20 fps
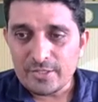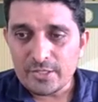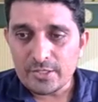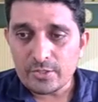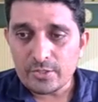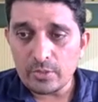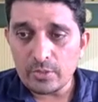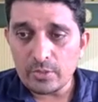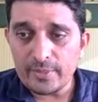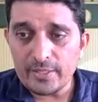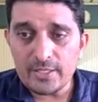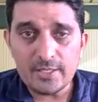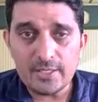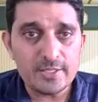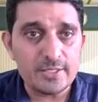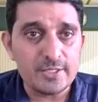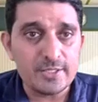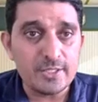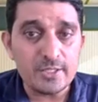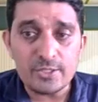So I
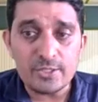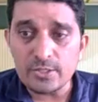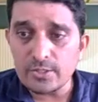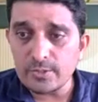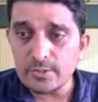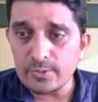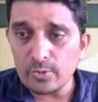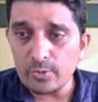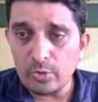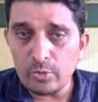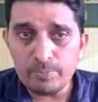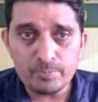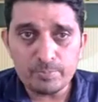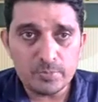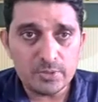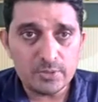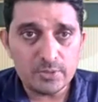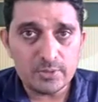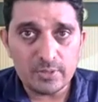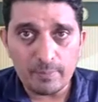may just
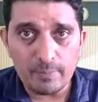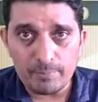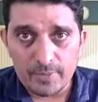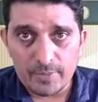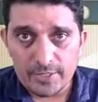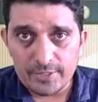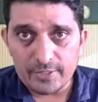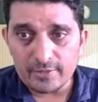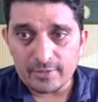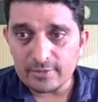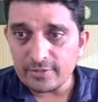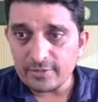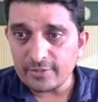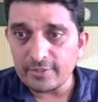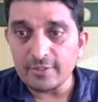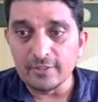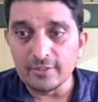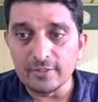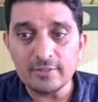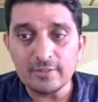stop the meeting
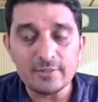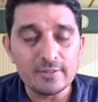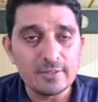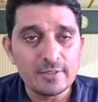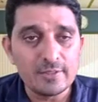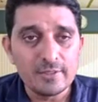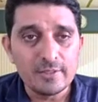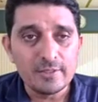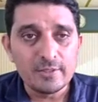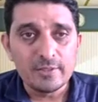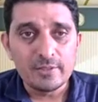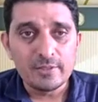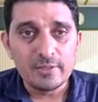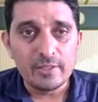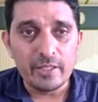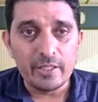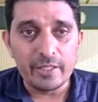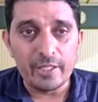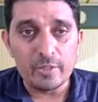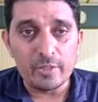here
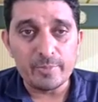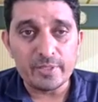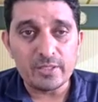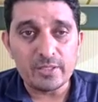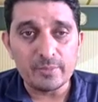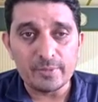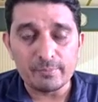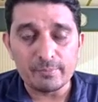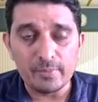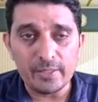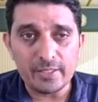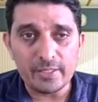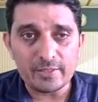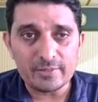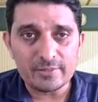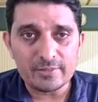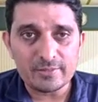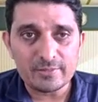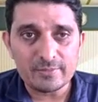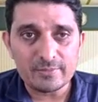and I'll be coming back.
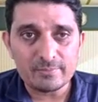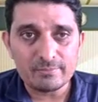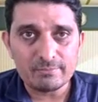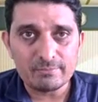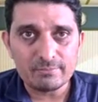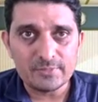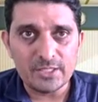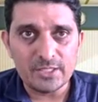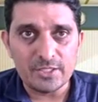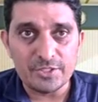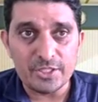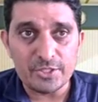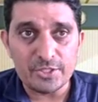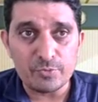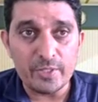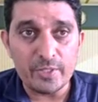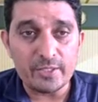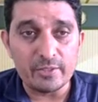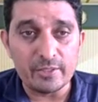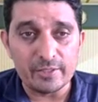
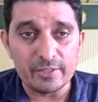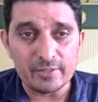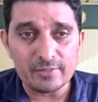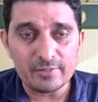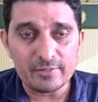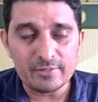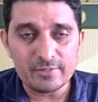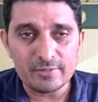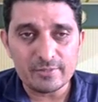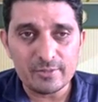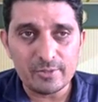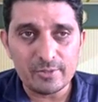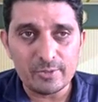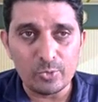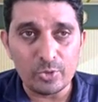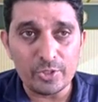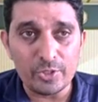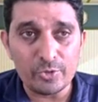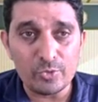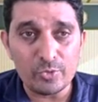Just wait there.
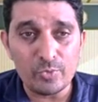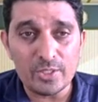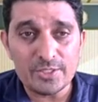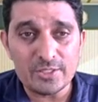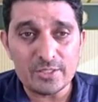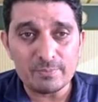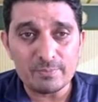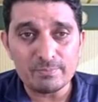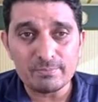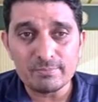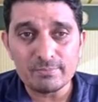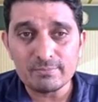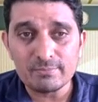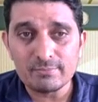Look at your WhatsApp.